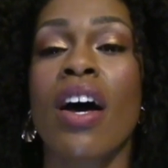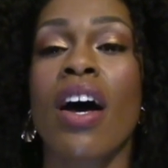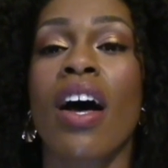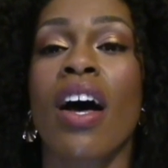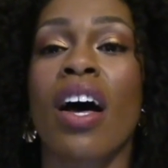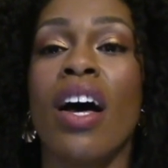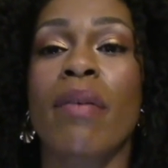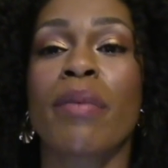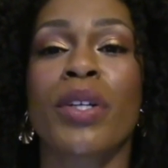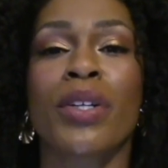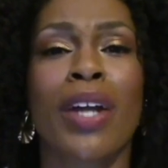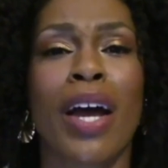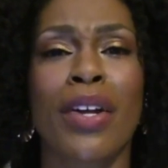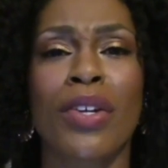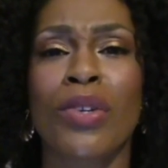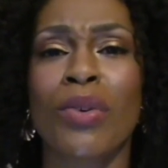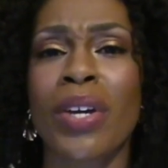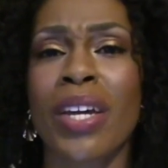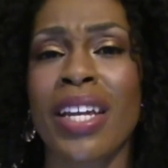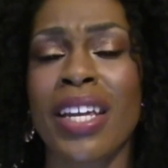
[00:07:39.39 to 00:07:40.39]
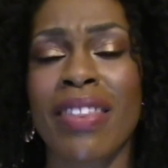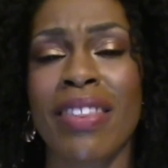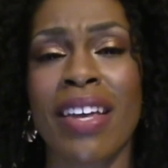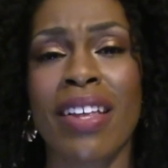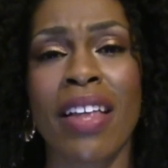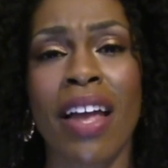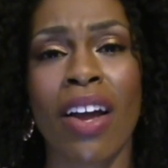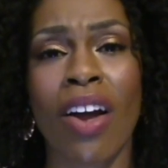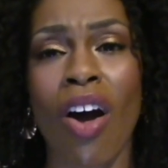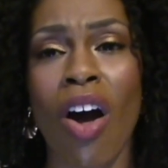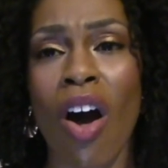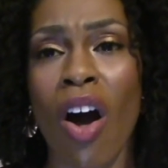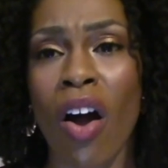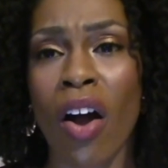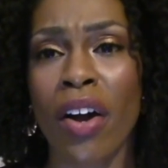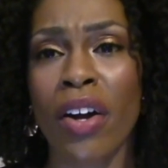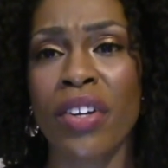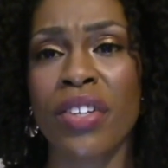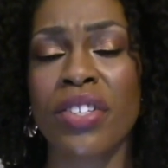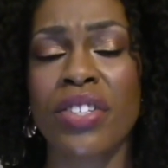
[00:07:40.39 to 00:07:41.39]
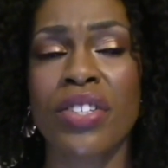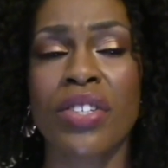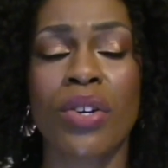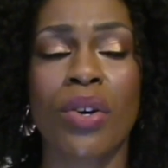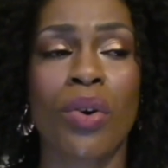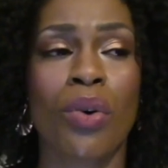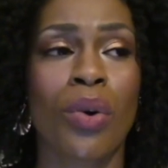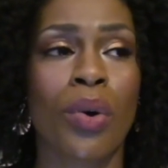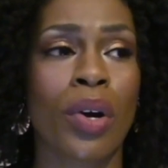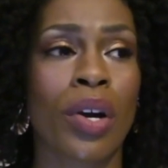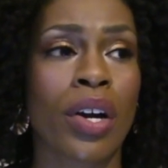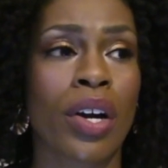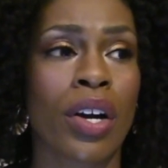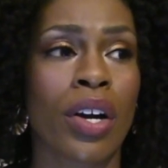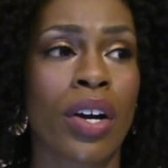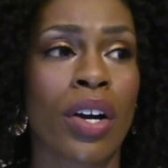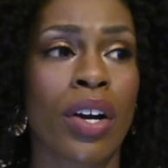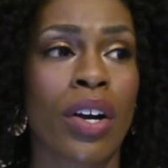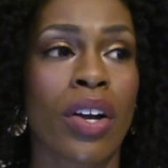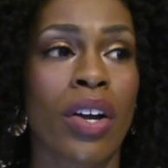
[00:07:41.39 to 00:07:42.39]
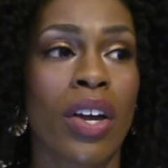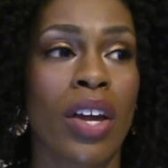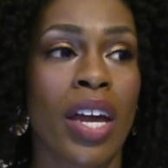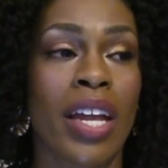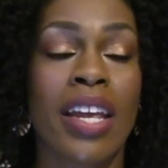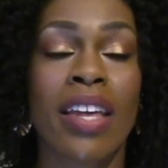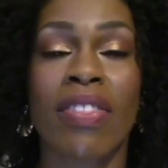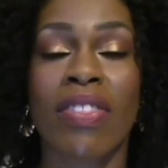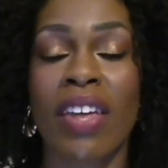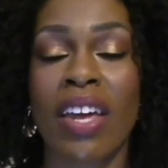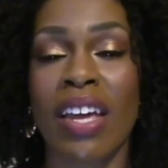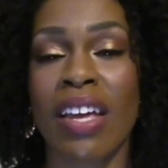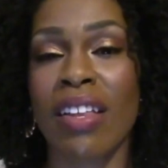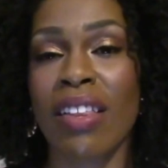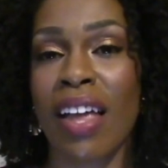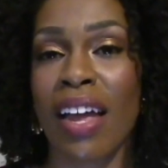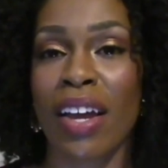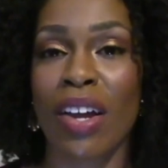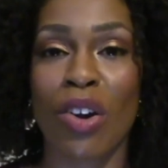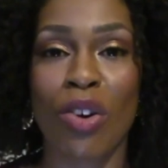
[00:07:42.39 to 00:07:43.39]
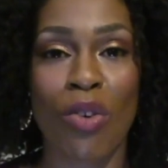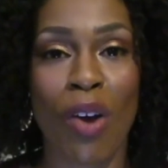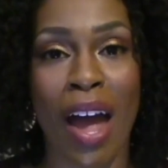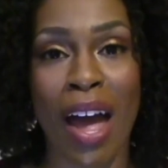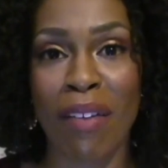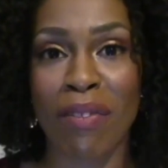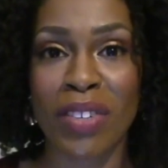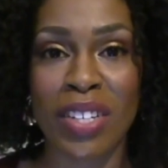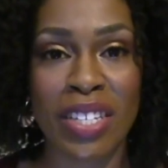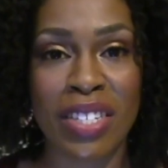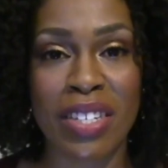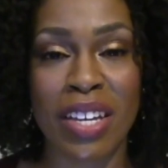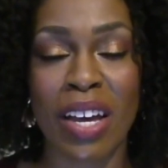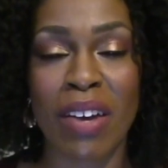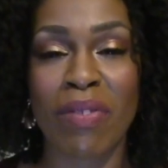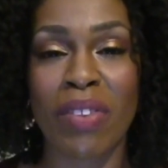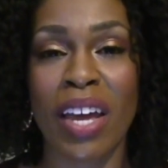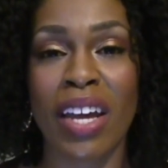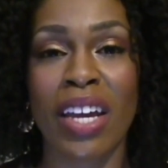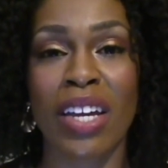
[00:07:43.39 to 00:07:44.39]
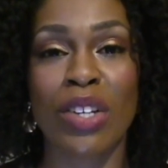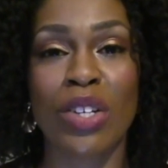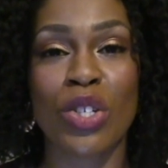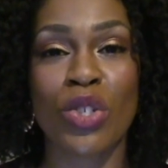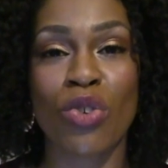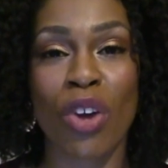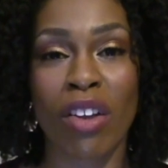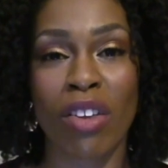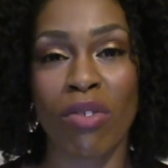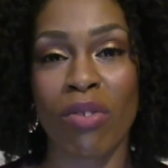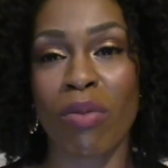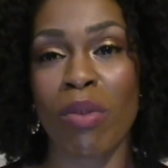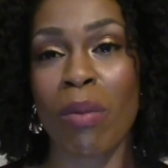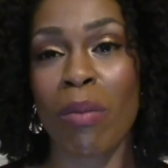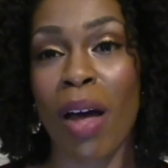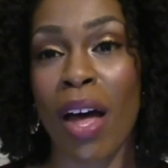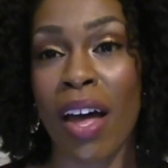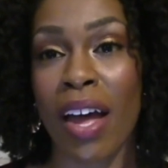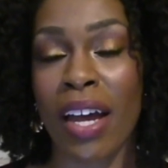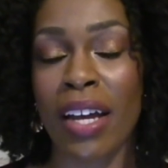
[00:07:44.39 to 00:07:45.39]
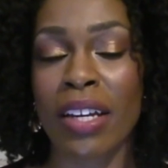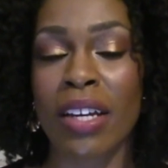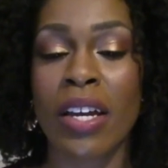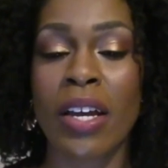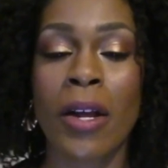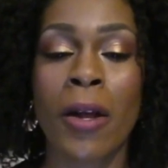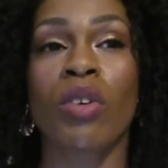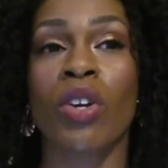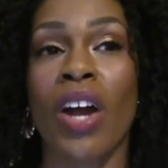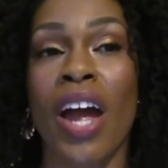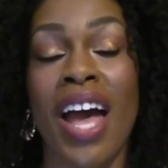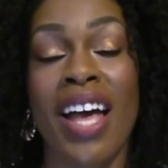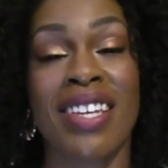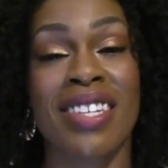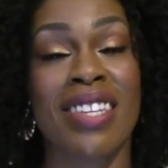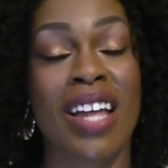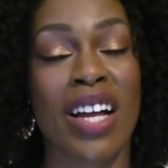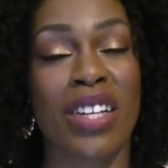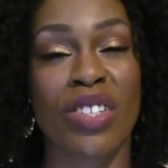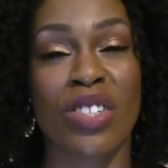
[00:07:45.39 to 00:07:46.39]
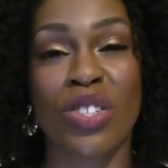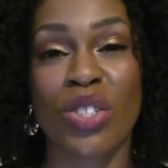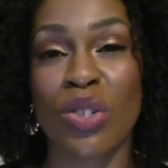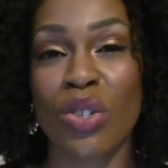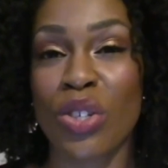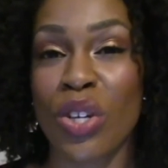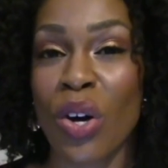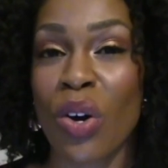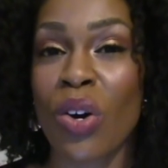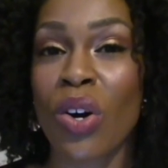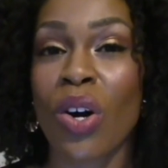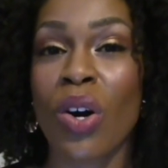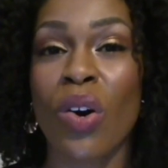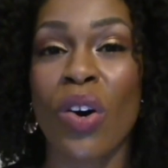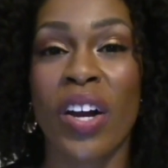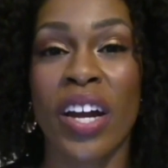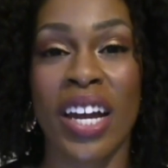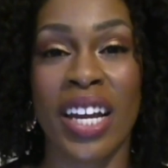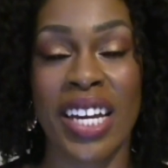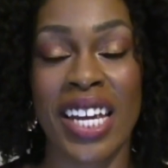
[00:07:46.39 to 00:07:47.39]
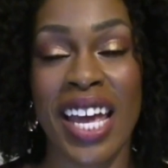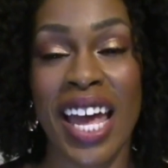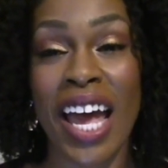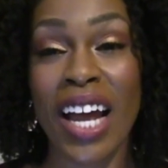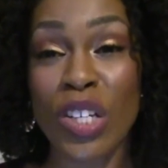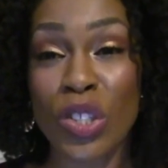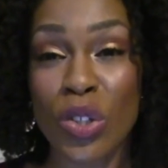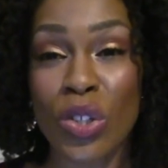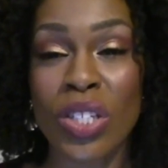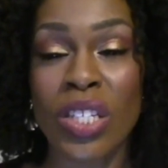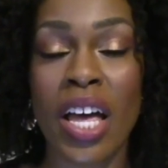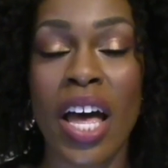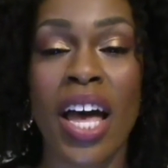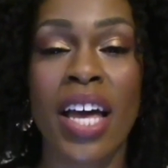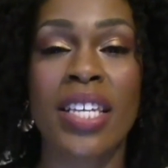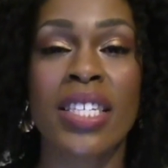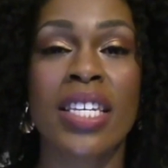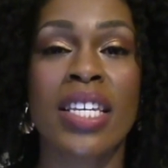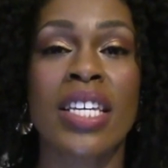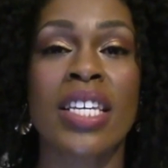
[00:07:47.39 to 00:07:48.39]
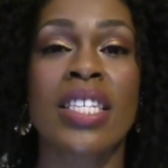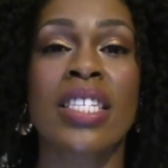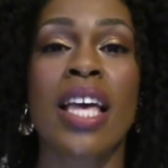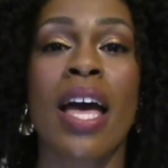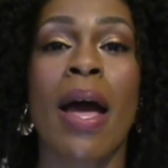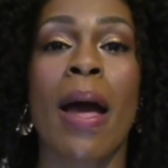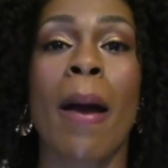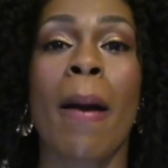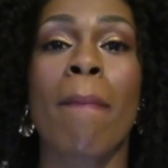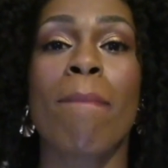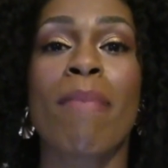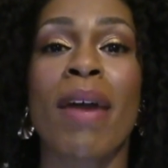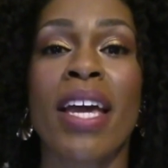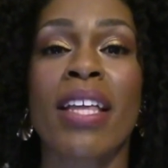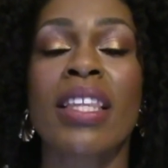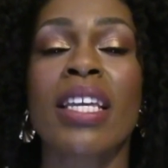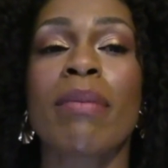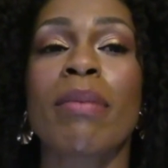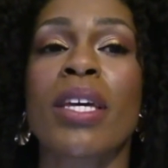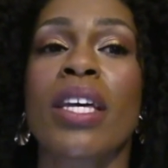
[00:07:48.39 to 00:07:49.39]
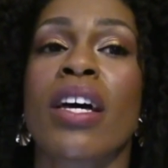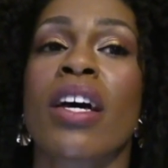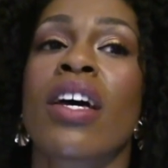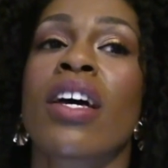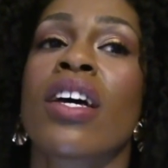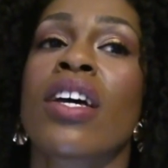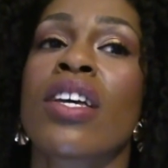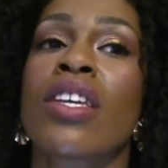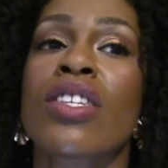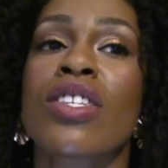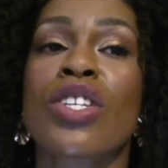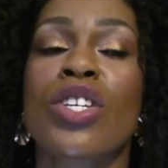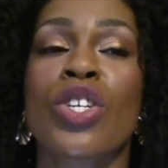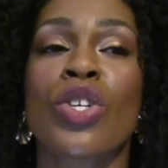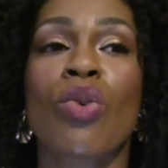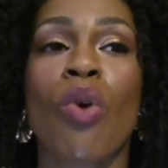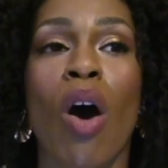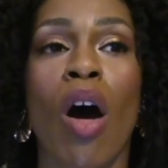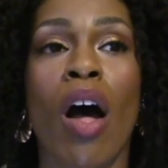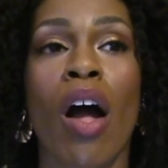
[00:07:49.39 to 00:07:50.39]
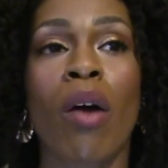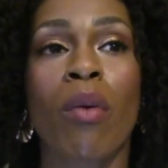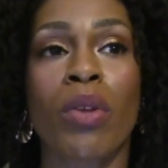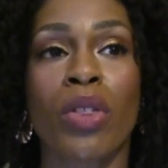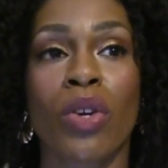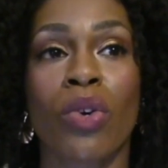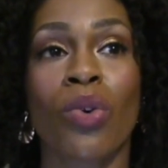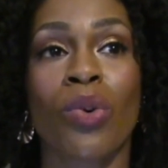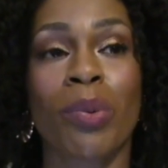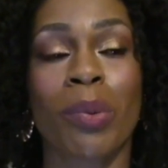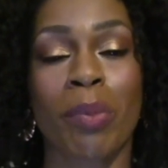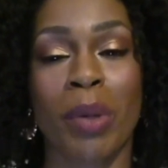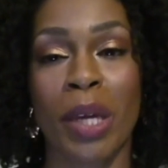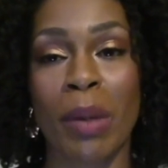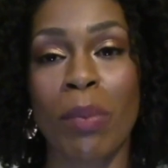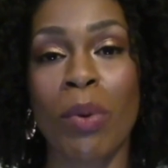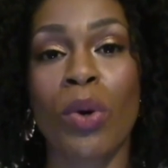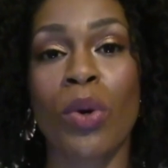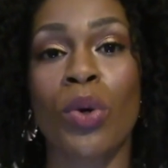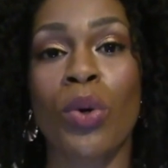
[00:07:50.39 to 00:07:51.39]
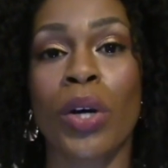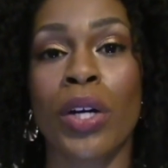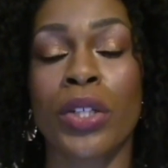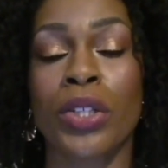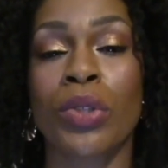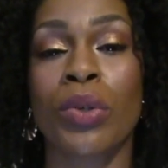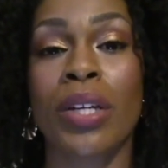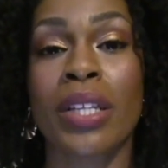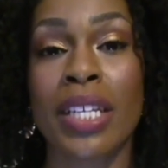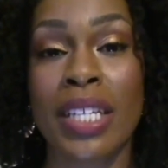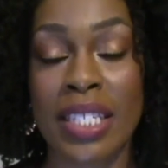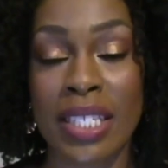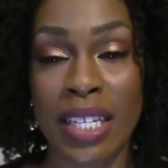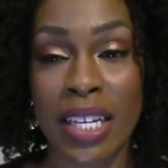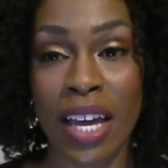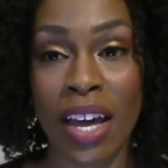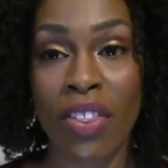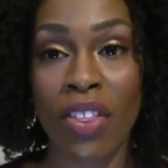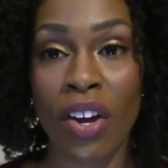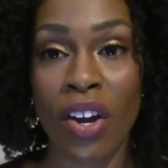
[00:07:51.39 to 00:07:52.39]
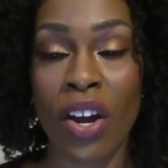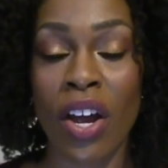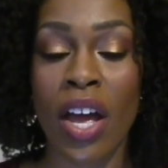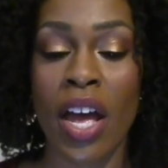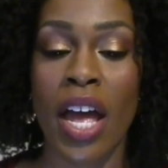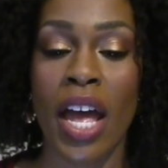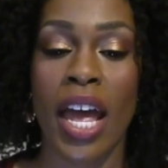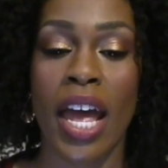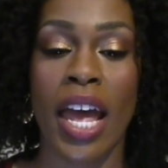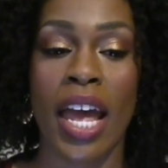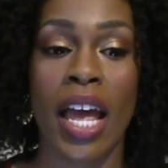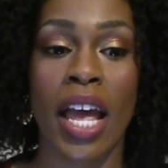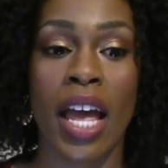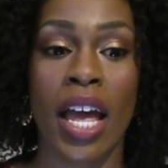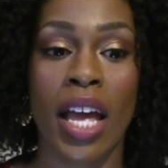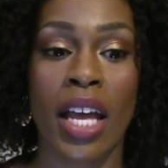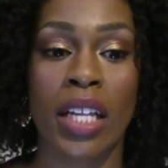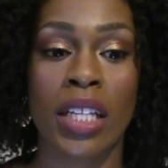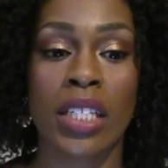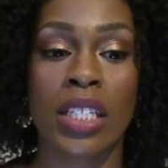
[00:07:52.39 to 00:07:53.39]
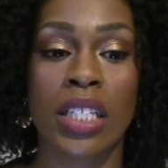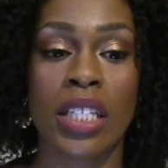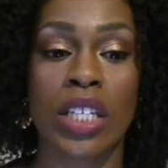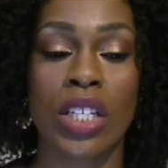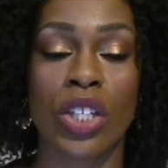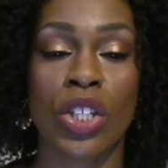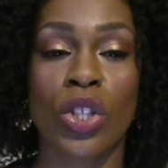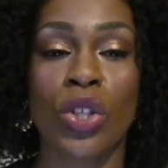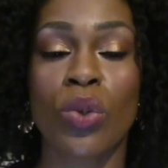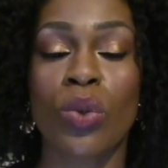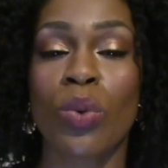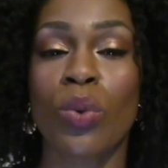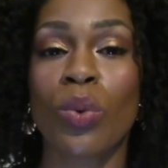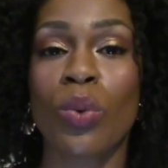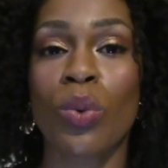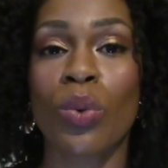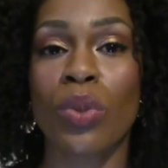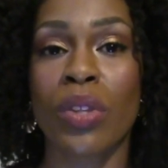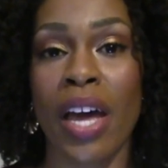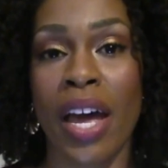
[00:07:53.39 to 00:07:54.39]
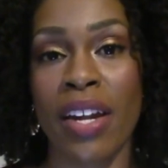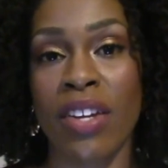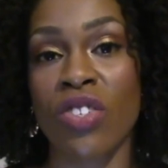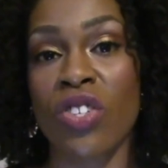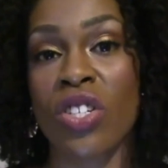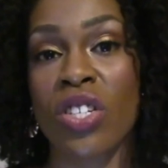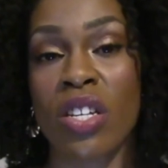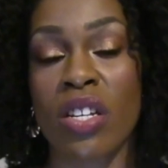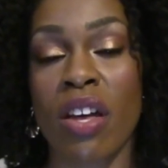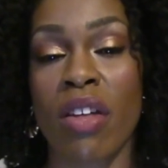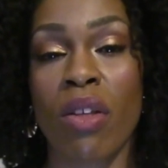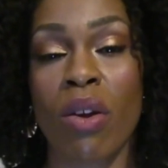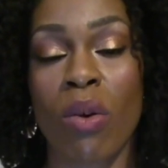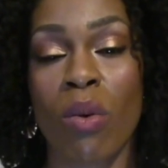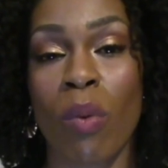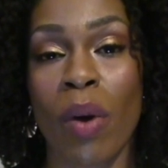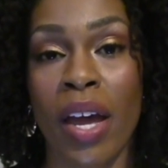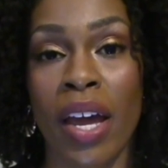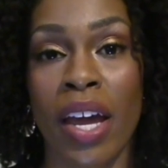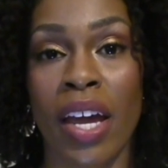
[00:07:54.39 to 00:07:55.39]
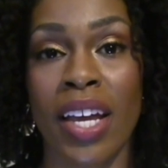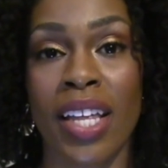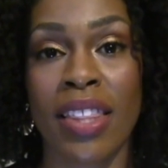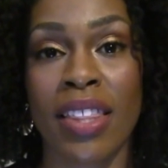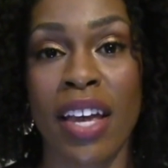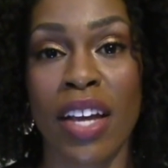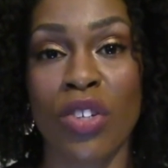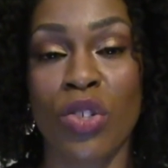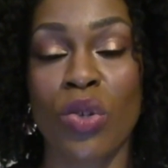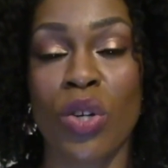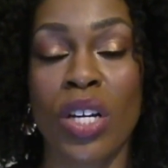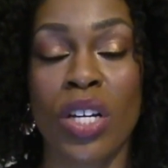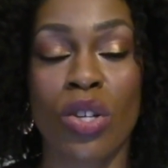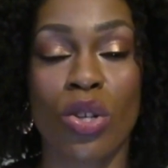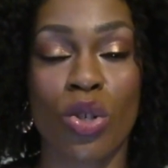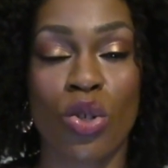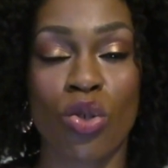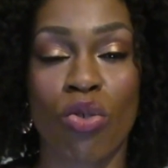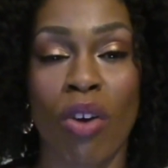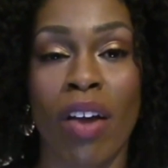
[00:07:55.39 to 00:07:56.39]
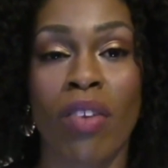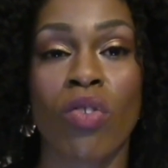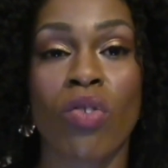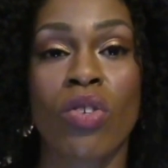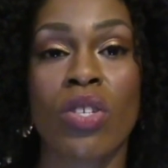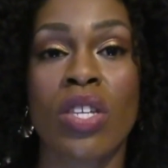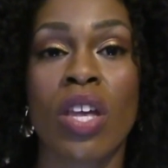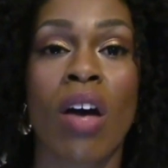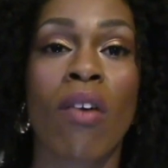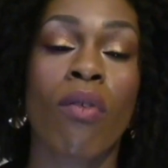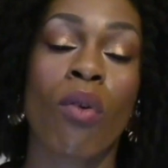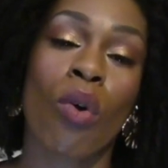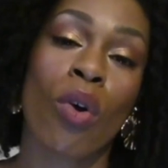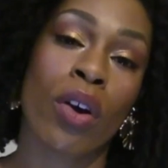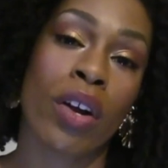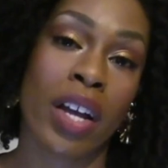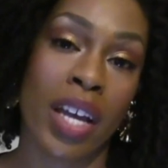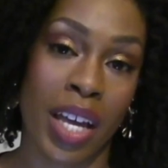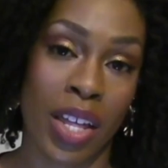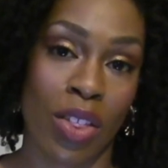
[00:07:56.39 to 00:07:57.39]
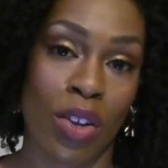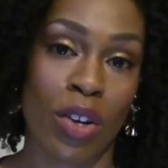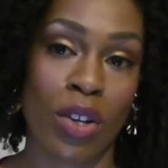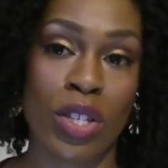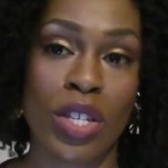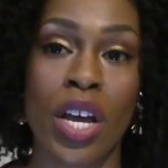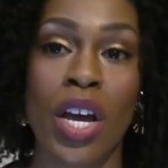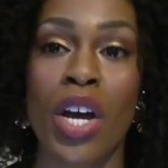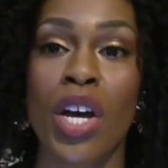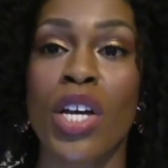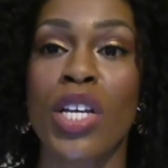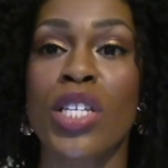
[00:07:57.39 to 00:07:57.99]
You're not doing anything like art or anything like crafty stuff that can distract you from the mind. You're asked not to do yoga or any exercises, mainly because you are with a group of people who are doing this together, and that is just another way that you can distract yourself or others.